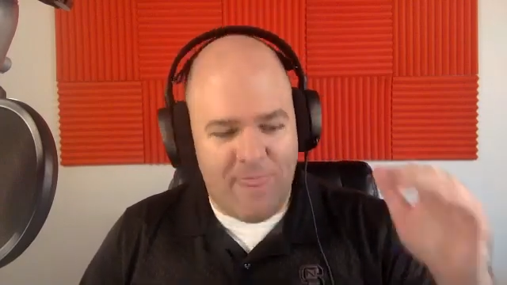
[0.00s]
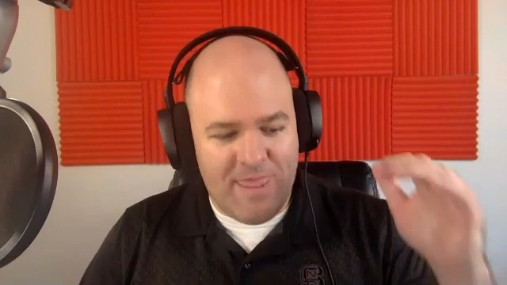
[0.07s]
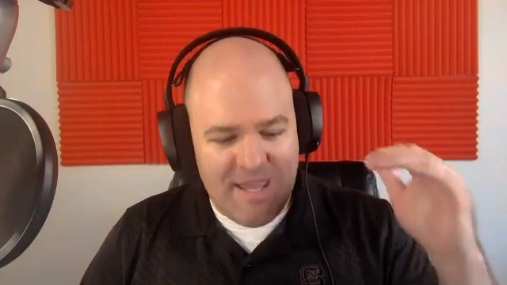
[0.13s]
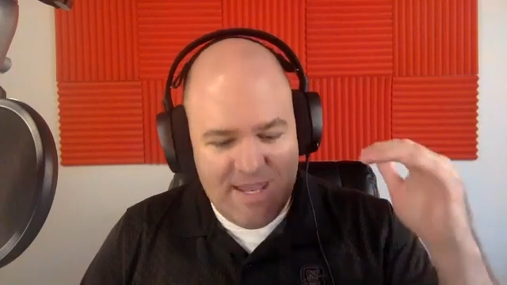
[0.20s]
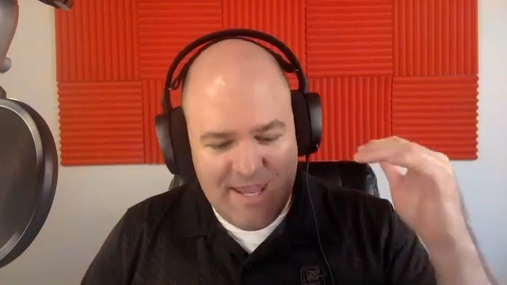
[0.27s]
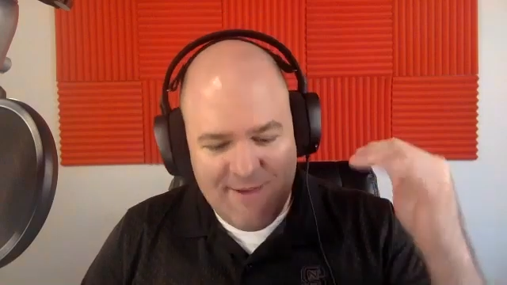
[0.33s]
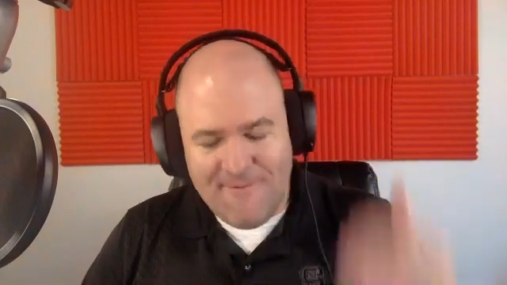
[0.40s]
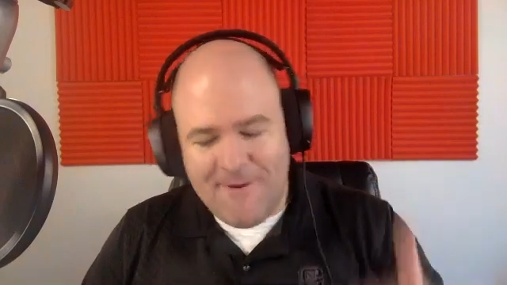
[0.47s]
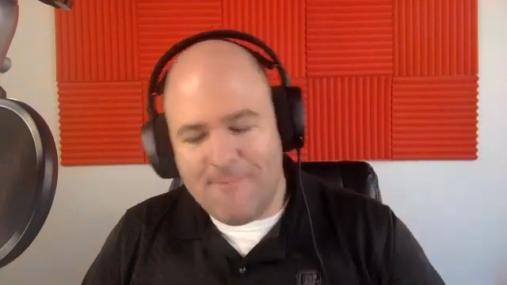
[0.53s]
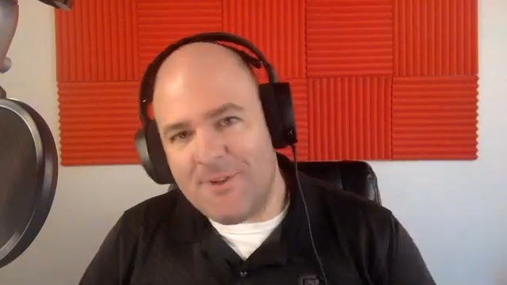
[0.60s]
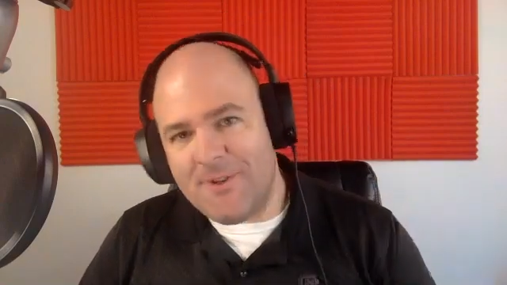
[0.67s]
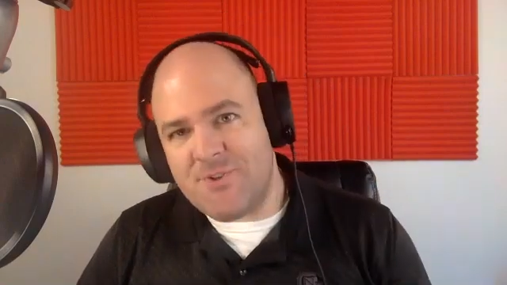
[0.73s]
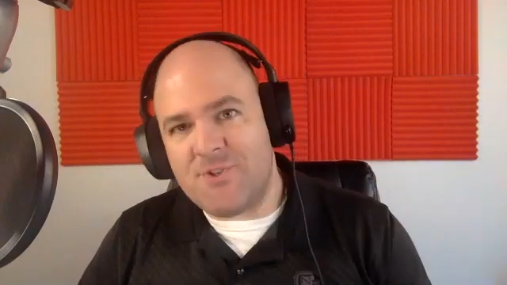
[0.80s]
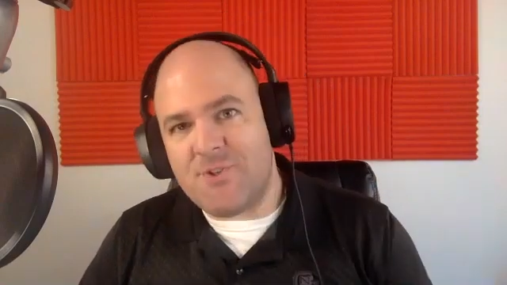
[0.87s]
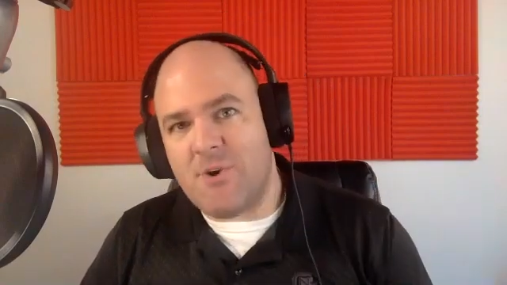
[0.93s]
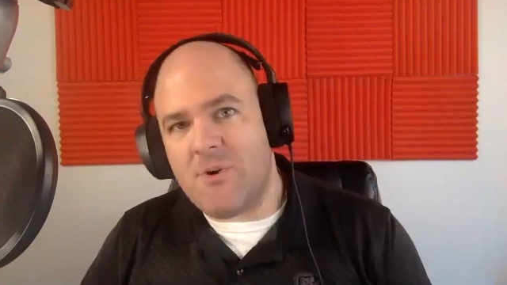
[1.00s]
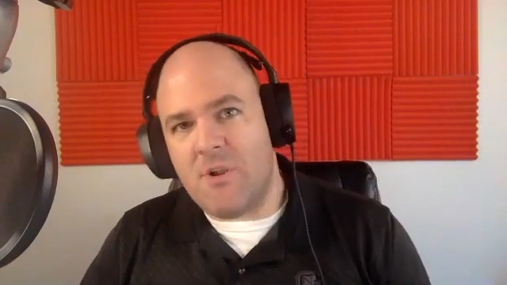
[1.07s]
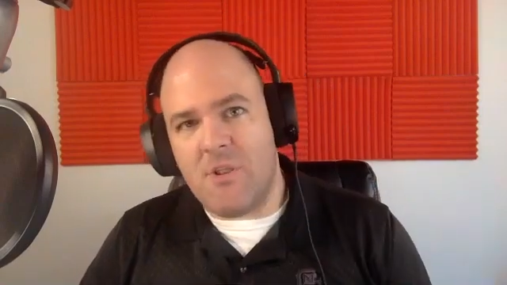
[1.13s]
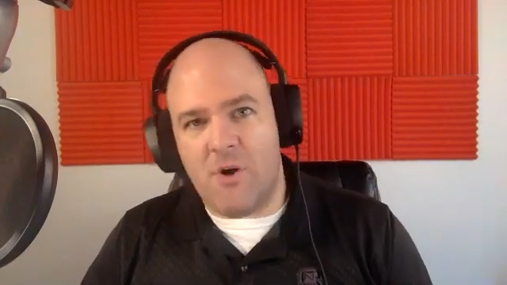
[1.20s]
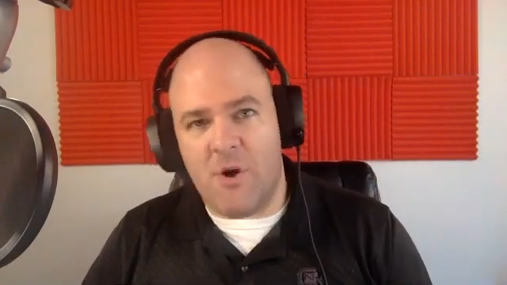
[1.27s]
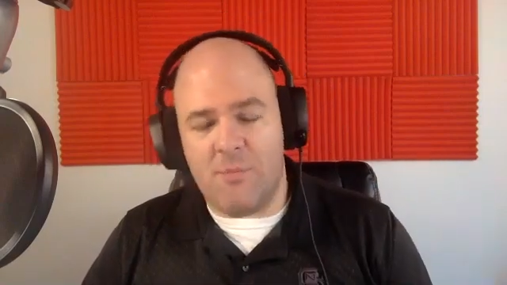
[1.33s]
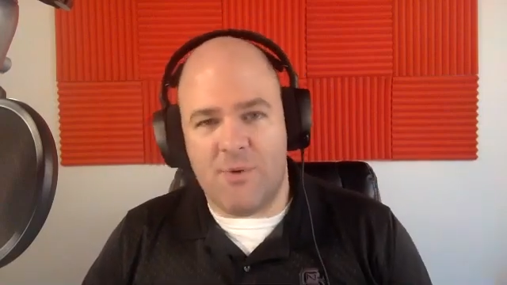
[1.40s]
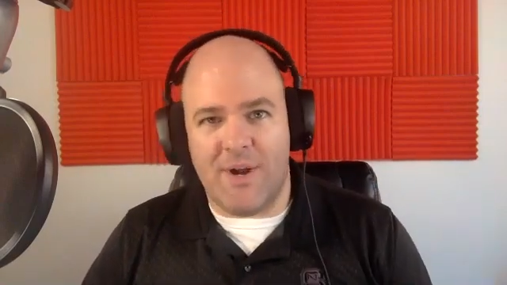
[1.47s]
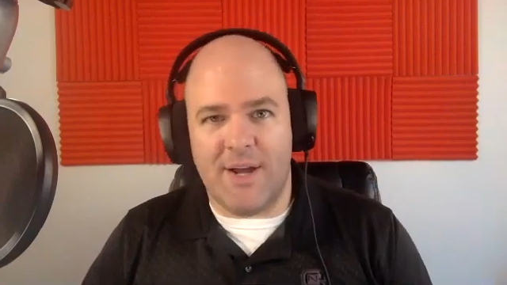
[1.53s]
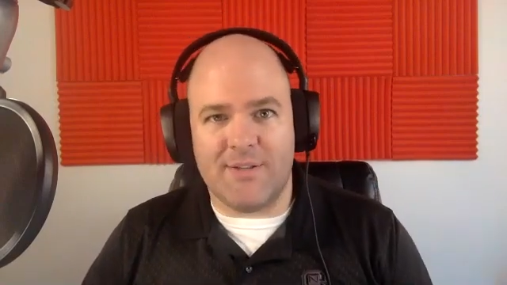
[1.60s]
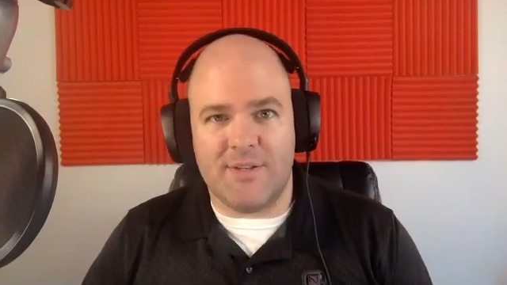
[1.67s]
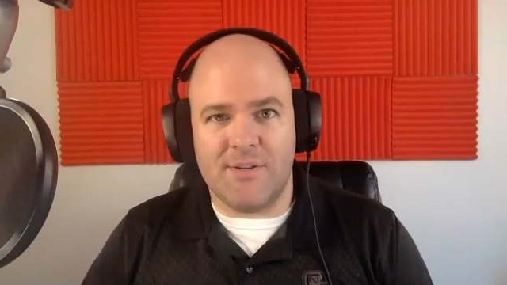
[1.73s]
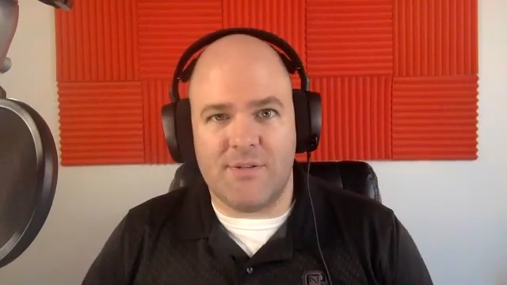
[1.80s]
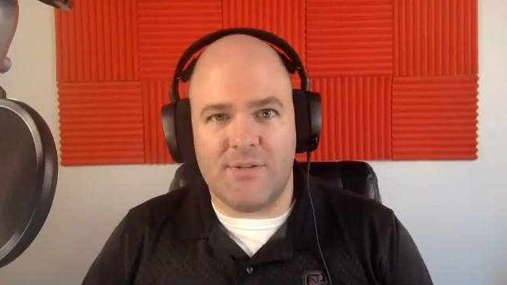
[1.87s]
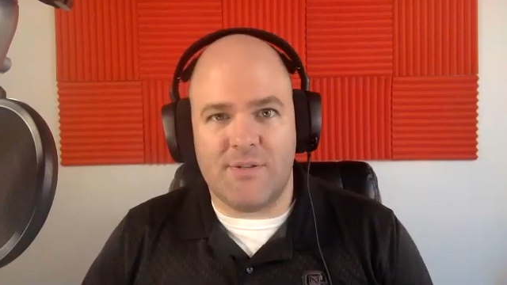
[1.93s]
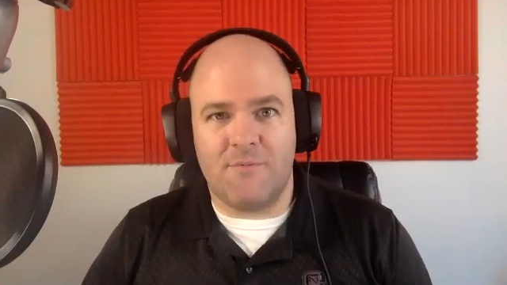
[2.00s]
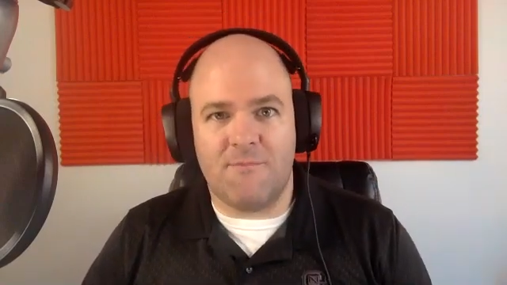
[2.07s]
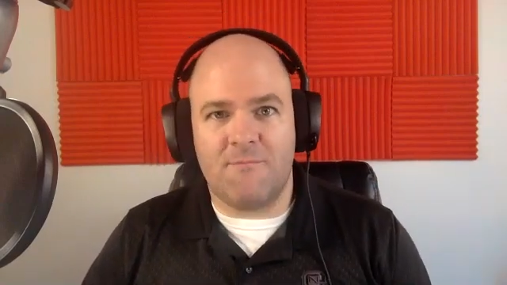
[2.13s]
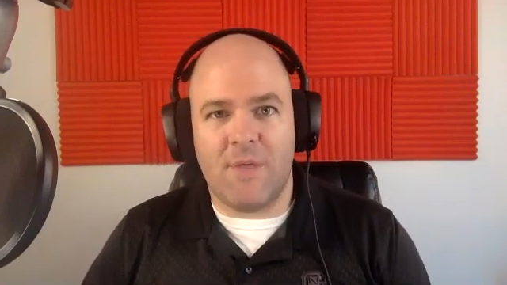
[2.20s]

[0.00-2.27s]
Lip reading: that if I'm going to start a law practice,